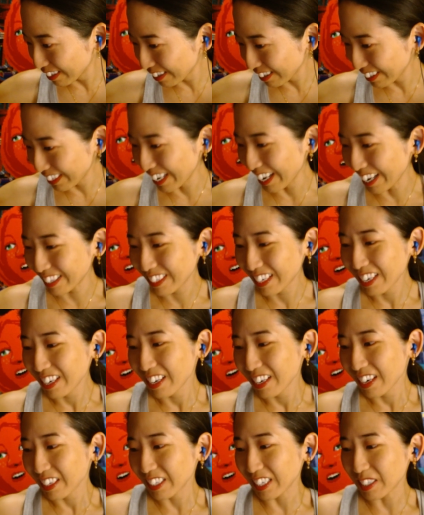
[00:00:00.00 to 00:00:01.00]
Yes,
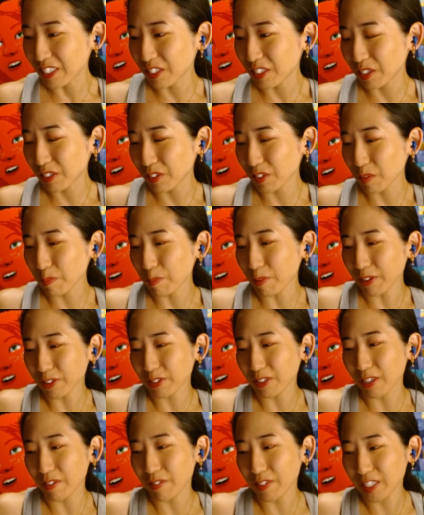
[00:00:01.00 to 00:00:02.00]
yes. Judith Butler's
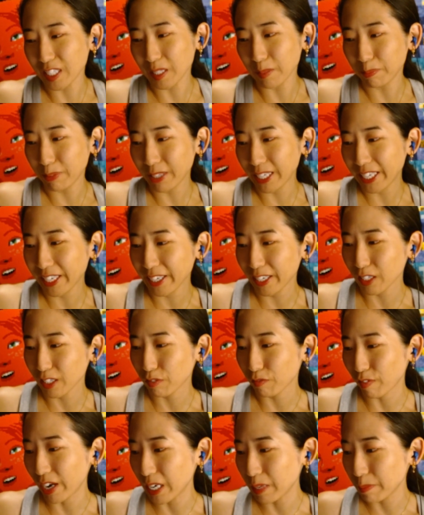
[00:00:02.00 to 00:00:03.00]
lover says the Playdate is
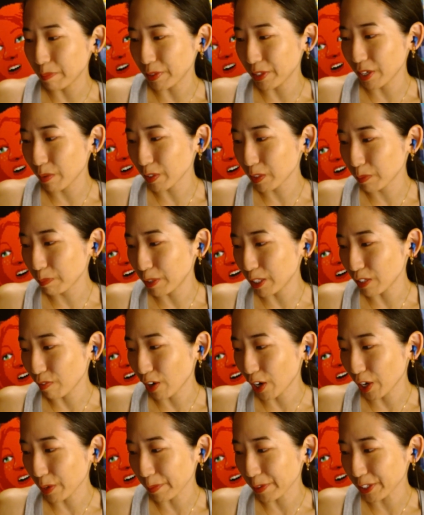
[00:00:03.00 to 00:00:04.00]
fine, but you know which piece of
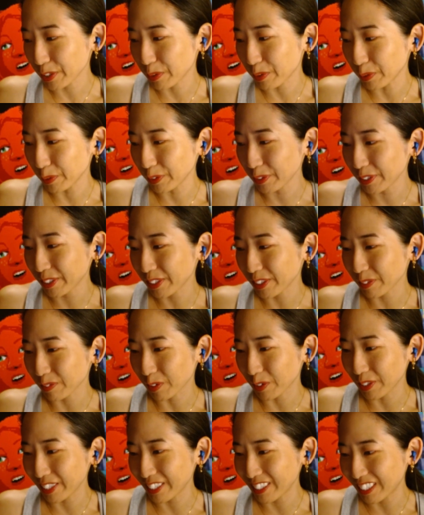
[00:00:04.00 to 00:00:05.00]
hardware is cooler? The
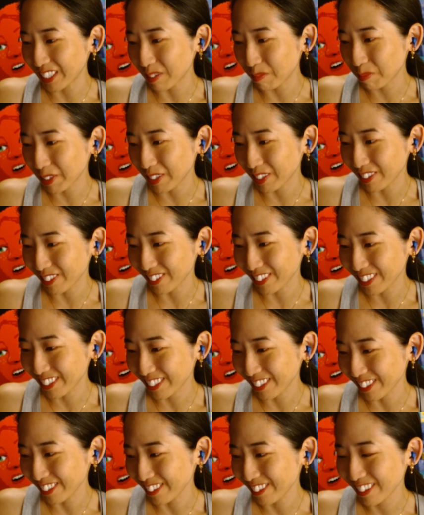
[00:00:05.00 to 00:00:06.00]
Roland
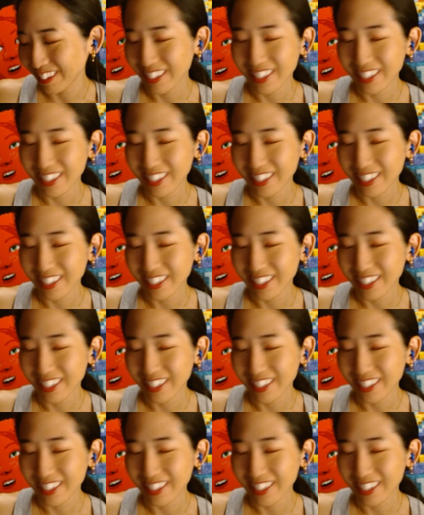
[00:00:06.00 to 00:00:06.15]
MT32.